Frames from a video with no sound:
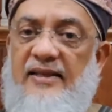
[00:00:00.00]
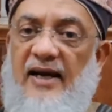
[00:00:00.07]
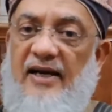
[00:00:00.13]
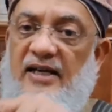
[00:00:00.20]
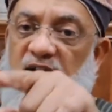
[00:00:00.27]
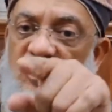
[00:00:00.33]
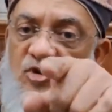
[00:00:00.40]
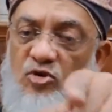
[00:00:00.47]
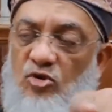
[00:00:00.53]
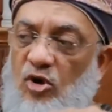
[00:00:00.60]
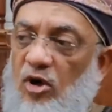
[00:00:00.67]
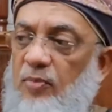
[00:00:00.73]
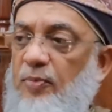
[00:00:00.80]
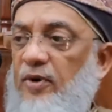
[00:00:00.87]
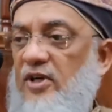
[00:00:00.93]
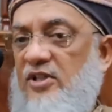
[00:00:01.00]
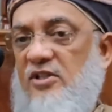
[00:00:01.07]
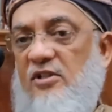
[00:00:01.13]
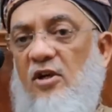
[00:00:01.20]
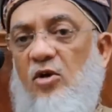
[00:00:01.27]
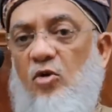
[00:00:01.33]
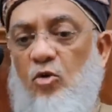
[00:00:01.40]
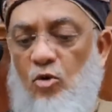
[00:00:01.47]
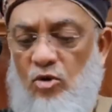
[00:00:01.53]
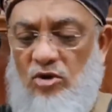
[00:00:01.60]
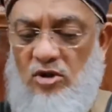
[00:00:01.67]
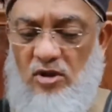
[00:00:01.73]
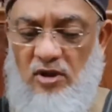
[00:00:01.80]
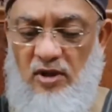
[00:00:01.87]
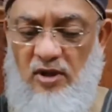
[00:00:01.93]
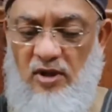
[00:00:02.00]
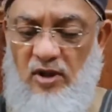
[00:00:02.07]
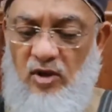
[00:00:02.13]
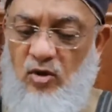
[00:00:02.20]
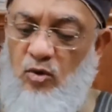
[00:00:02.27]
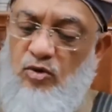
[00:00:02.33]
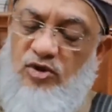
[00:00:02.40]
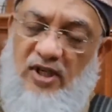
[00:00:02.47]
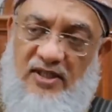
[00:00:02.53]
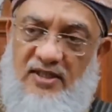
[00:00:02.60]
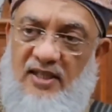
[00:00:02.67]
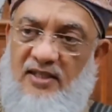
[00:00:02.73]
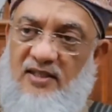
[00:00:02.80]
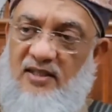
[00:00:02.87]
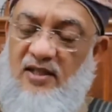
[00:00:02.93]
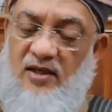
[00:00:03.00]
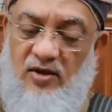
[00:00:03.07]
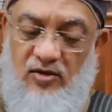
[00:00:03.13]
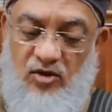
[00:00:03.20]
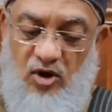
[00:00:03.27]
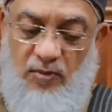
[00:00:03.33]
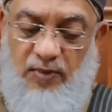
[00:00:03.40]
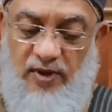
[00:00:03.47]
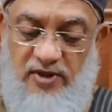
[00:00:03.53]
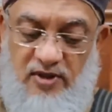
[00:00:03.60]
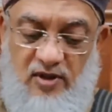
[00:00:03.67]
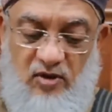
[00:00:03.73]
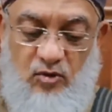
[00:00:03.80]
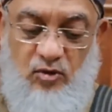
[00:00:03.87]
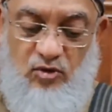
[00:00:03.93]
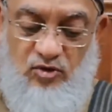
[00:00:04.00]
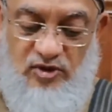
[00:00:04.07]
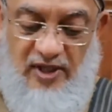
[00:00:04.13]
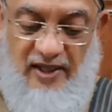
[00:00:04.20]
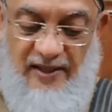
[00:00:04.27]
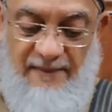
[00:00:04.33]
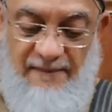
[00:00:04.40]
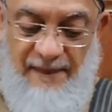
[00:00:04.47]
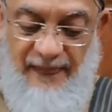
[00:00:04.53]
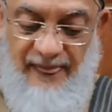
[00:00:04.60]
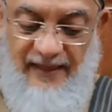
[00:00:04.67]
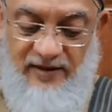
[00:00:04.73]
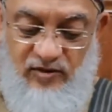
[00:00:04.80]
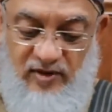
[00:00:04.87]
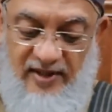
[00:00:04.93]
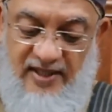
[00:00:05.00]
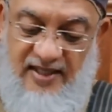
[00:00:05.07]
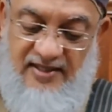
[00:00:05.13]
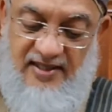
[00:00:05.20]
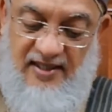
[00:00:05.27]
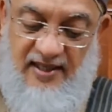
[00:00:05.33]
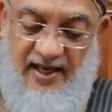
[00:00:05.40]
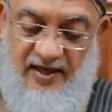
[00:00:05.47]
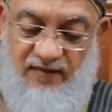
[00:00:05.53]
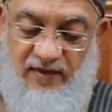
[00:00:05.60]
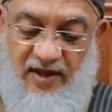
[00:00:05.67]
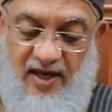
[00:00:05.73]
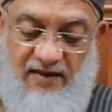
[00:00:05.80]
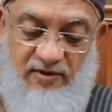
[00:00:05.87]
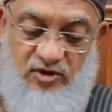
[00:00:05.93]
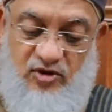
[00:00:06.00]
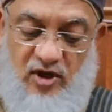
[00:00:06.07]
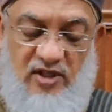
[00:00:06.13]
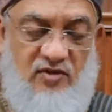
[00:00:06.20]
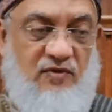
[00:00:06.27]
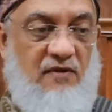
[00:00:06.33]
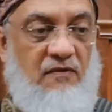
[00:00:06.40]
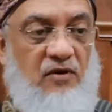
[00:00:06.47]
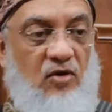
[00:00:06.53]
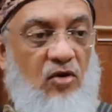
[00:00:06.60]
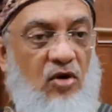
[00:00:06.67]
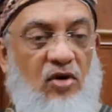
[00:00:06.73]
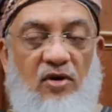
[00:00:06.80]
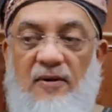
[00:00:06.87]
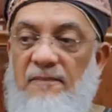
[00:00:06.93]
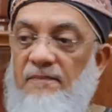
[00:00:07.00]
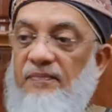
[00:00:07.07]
that is your personal route to success, your personal route to Jannah. So as I said, like we have a choice when we go,